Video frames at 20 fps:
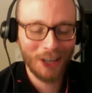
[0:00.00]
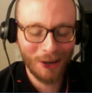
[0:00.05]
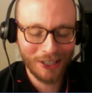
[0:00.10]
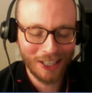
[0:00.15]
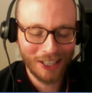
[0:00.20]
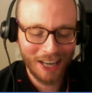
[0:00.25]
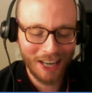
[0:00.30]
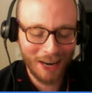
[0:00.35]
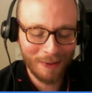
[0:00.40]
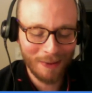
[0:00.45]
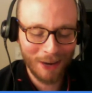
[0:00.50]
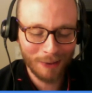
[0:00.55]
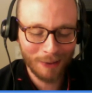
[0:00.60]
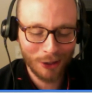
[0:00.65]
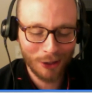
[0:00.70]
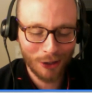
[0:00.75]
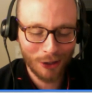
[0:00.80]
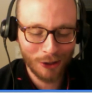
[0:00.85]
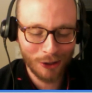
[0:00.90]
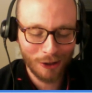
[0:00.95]
is the name that I'm
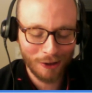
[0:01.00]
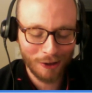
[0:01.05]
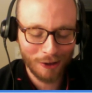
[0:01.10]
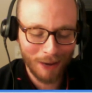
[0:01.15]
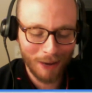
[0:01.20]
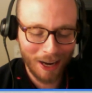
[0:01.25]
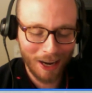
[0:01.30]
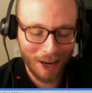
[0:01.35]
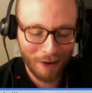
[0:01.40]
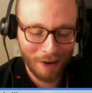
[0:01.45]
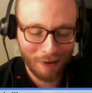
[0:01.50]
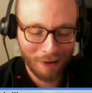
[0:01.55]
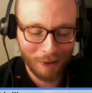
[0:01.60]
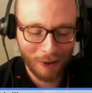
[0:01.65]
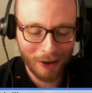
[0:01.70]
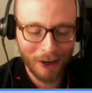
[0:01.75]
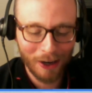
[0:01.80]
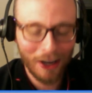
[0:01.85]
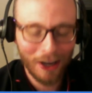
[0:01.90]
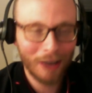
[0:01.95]
searching in my head
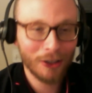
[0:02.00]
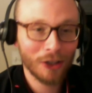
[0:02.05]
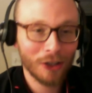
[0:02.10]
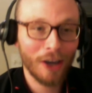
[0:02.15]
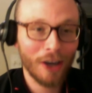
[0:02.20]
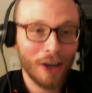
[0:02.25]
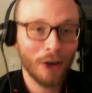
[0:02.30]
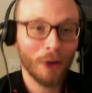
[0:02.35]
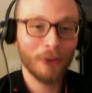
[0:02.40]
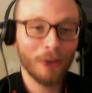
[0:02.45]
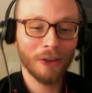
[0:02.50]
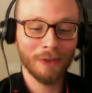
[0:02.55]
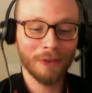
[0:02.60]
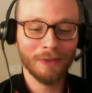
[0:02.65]
for. That was a great goal though.